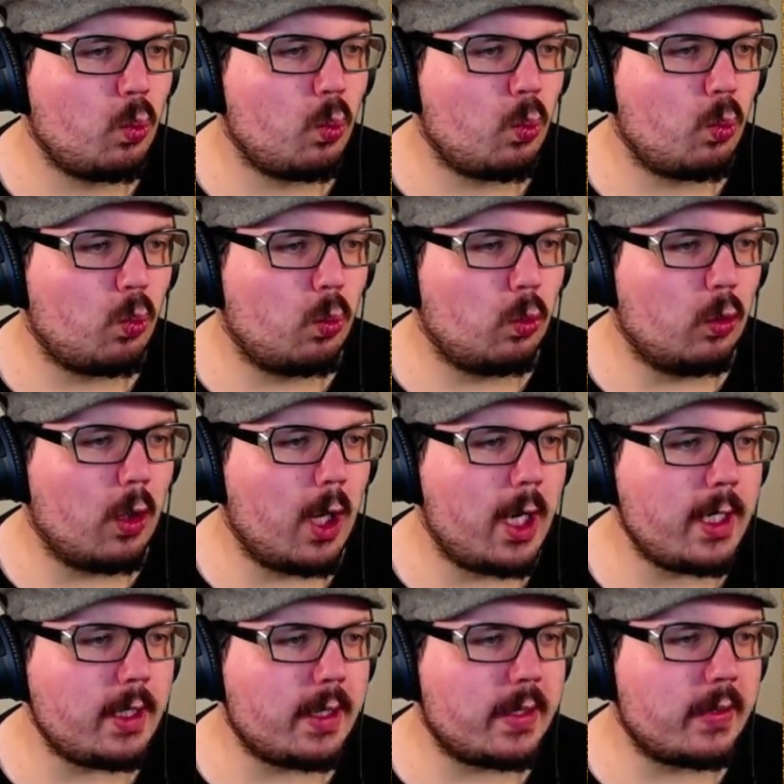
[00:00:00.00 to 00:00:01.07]

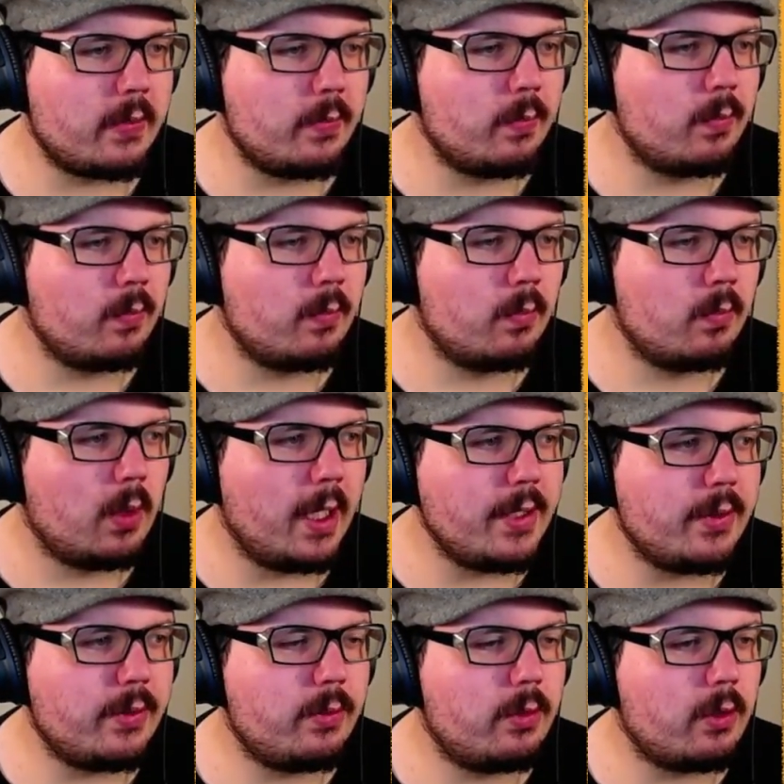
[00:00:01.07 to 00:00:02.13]
Right. I
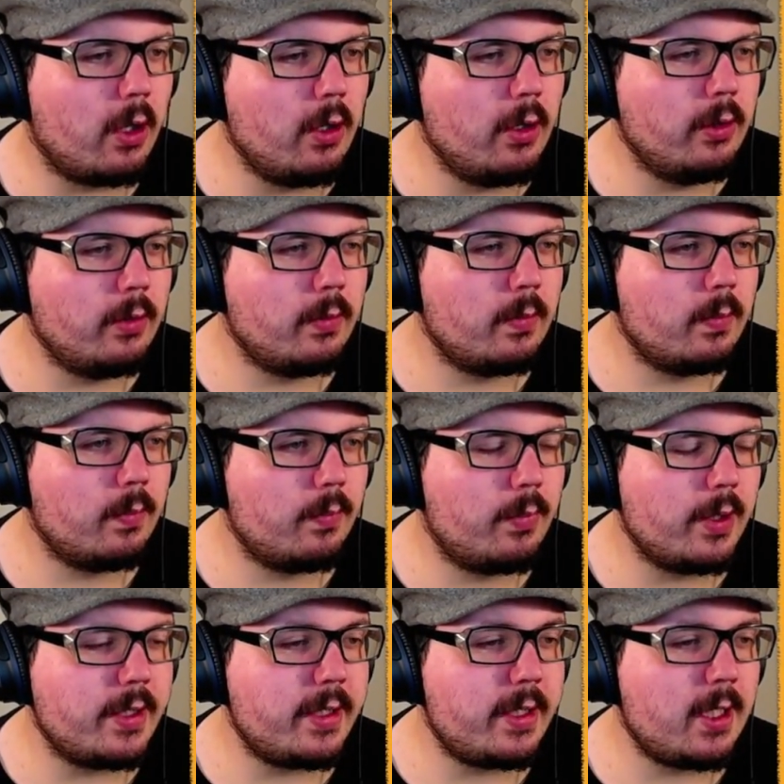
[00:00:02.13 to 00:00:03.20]
don't
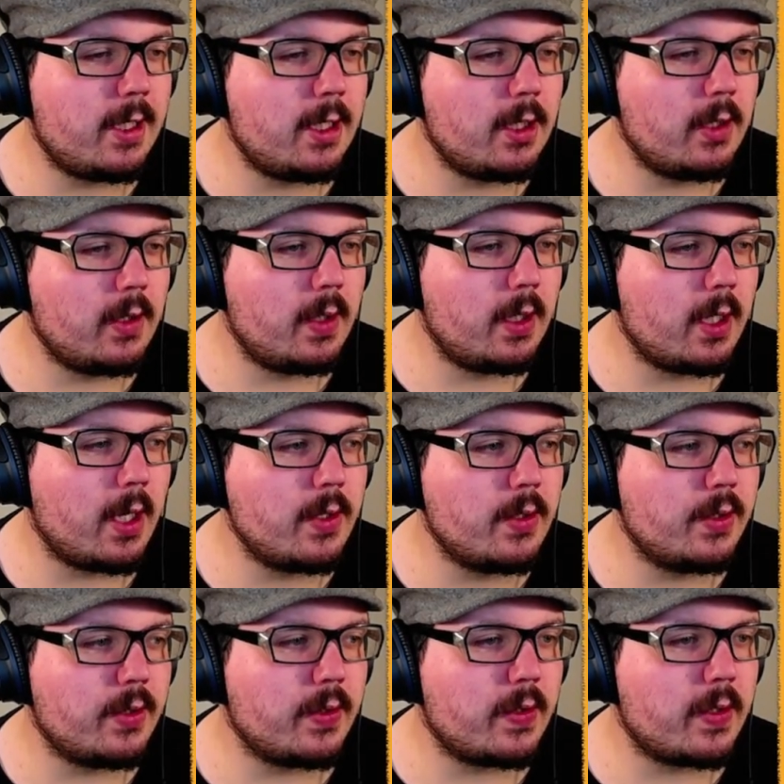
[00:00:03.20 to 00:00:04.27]
particularly
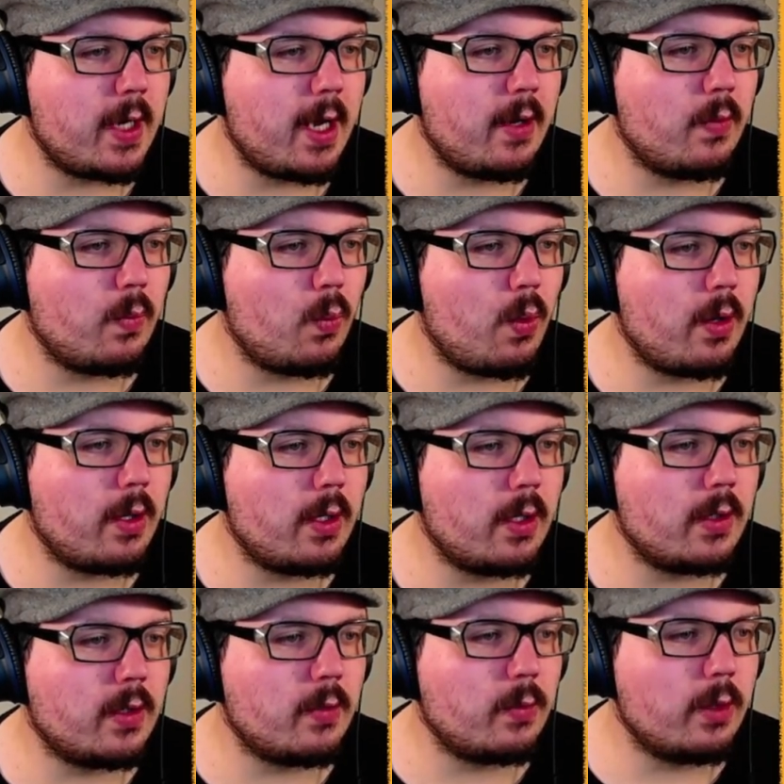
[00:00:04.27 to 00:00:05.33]
understand what it
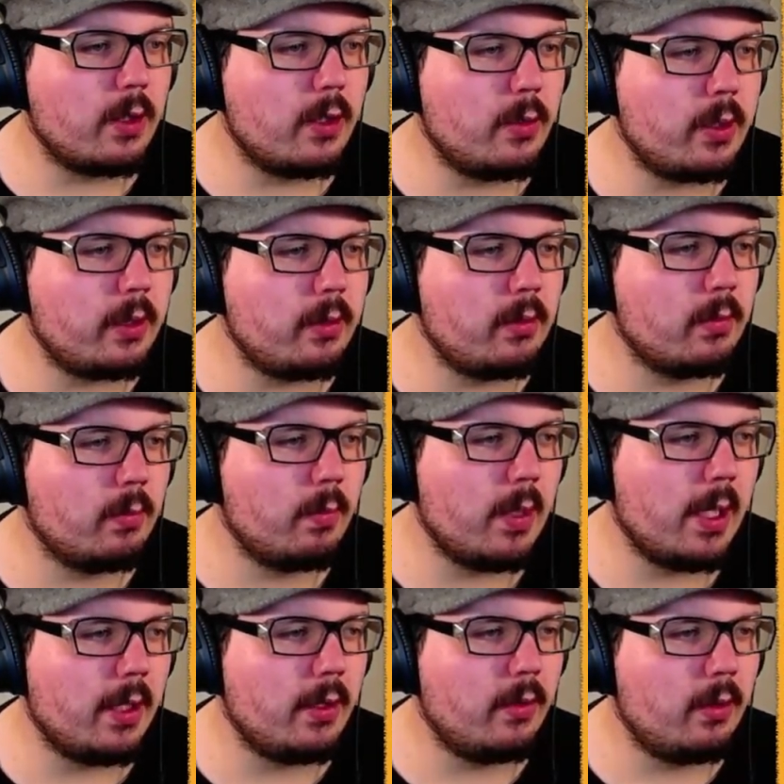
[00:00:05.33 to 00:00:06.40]
is that we're doing,
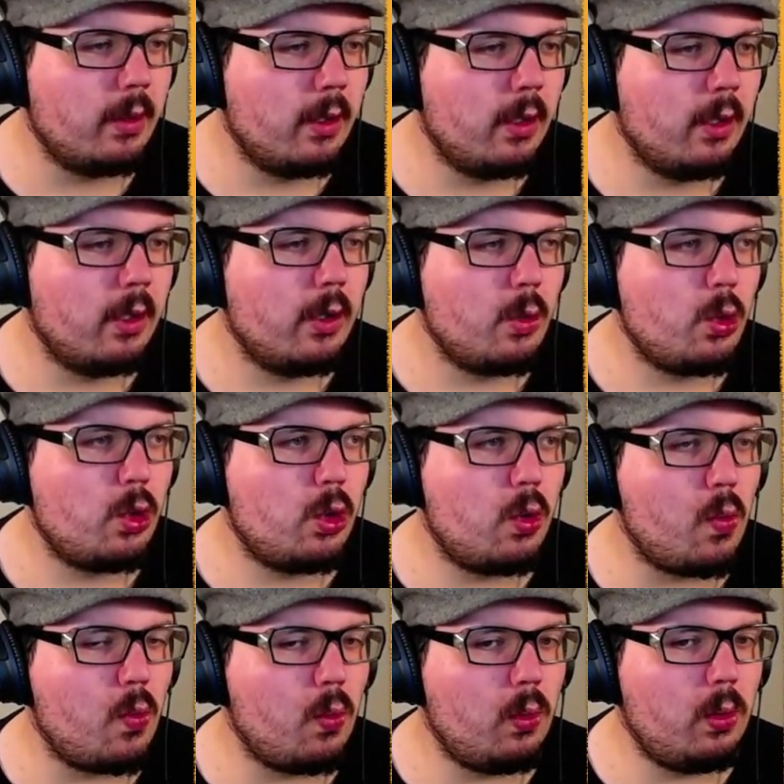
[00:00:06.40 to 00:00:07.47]
but
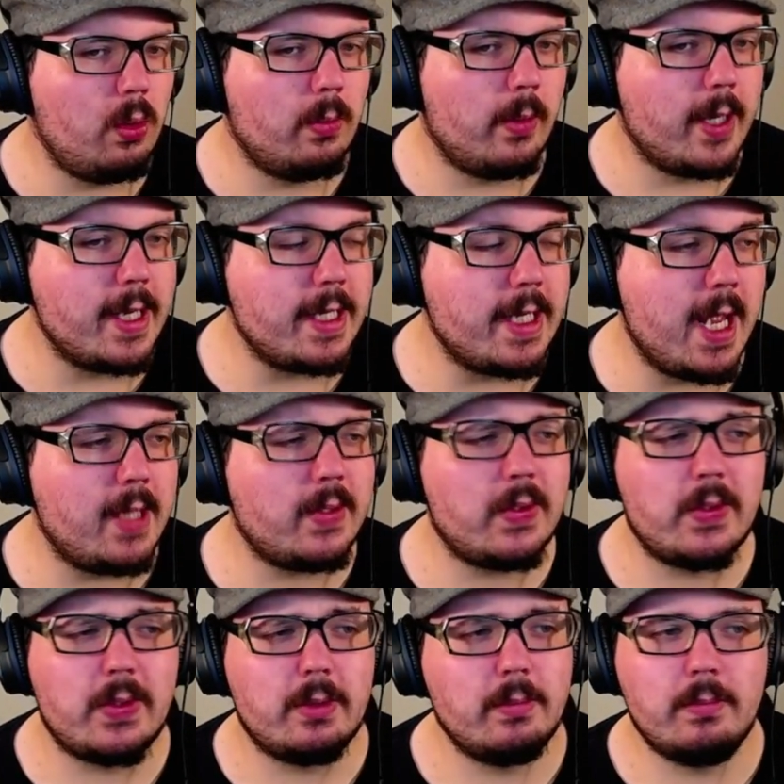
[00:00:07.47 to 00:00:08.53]
cool, I guess.